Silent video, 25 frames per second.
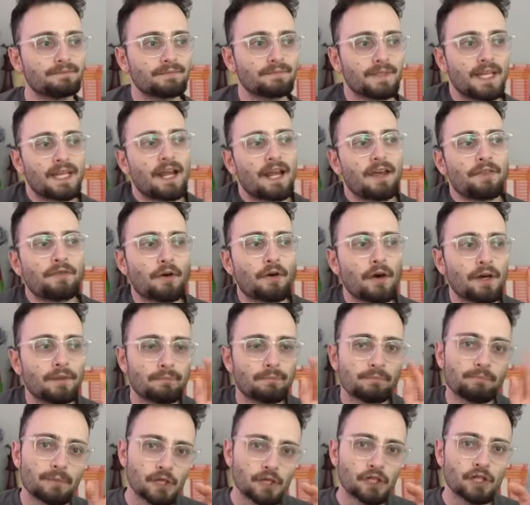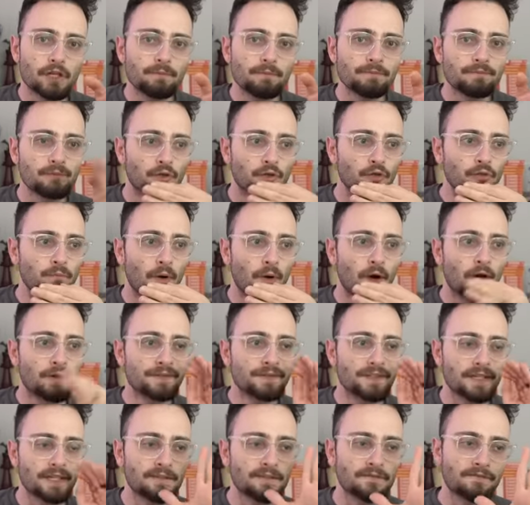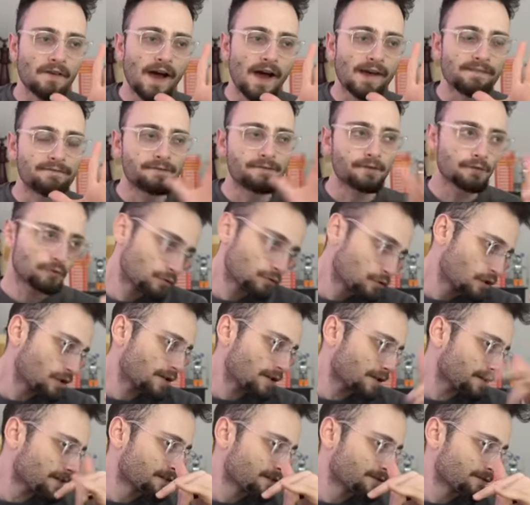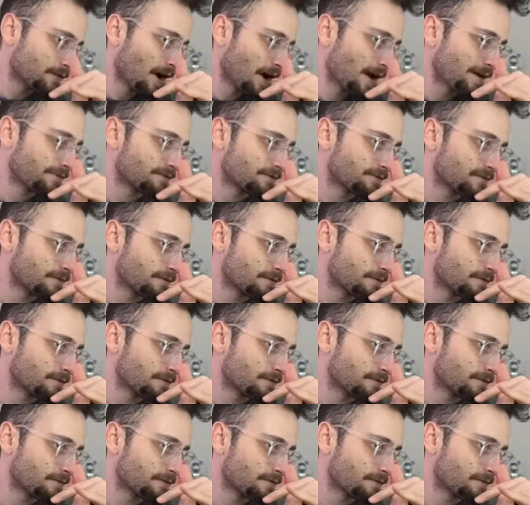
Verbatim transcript: And I thought, bishop, two pawns is five. Rook is five.